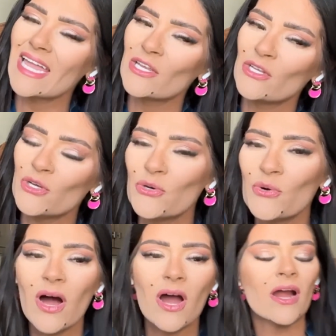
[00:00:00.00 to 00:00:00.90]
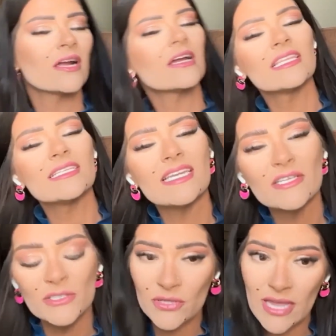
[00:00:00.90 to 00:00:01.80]
And you are
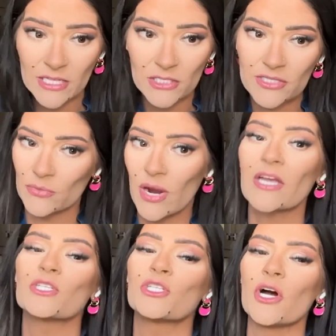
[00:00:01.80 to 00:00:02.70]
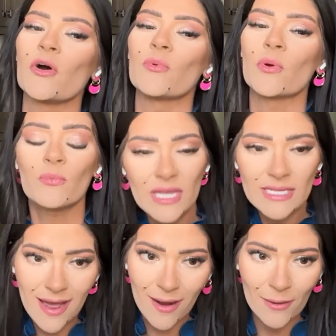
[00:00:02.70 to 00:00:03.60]
listening to the Agency Rocket Show, where
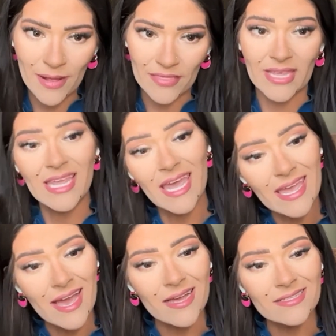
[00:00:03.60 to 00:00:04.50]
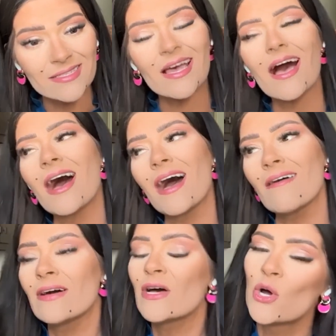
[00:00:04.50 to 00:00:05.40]
we talk about the chaos
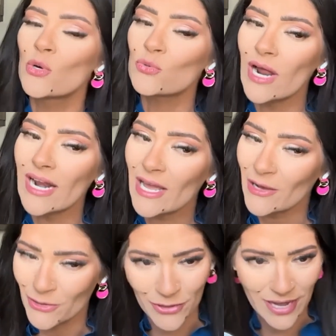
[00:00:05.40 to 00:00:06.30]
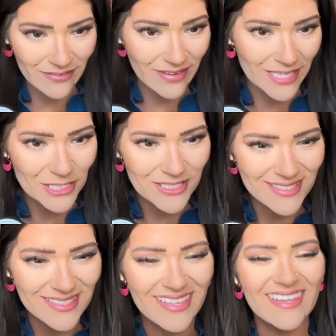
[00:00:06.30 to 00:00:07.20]
of running a creative
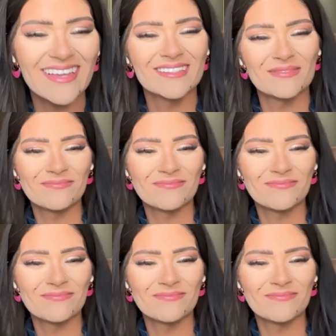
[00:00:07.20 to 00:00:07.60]
agency.